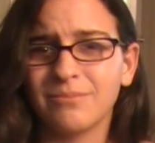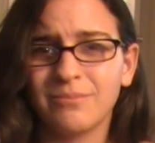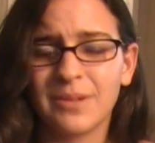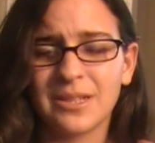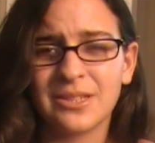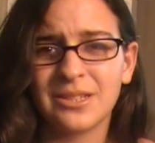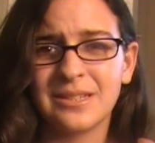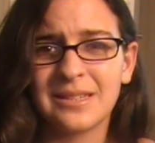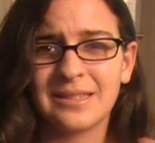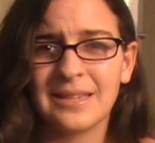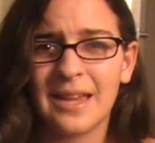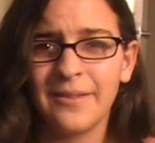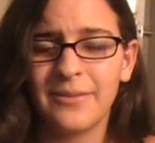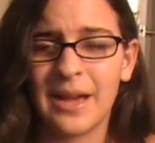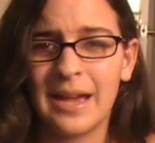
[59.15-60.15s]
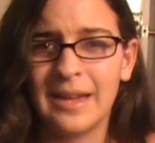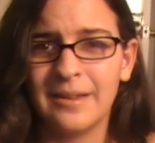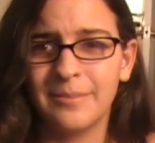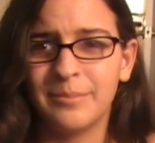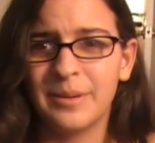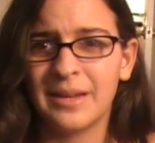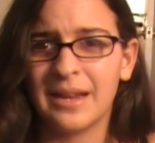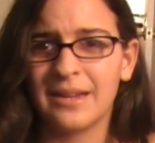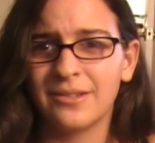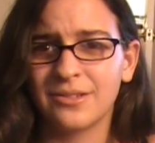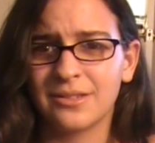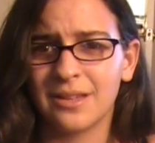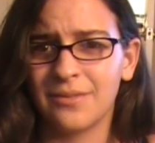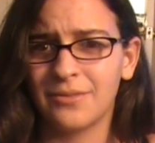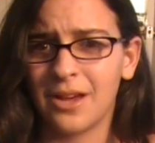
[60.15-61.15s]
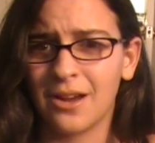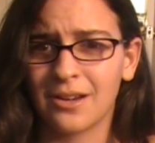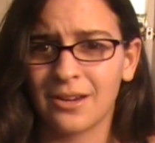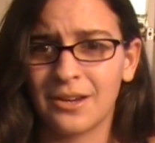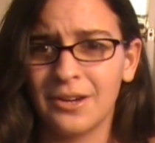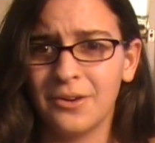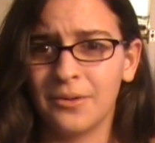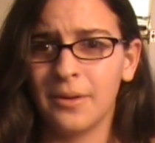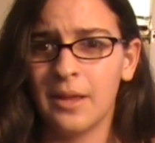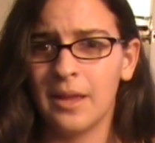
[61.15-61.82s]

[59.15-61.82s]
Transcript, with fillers: much into sci-fi, but I just love Doctor Who.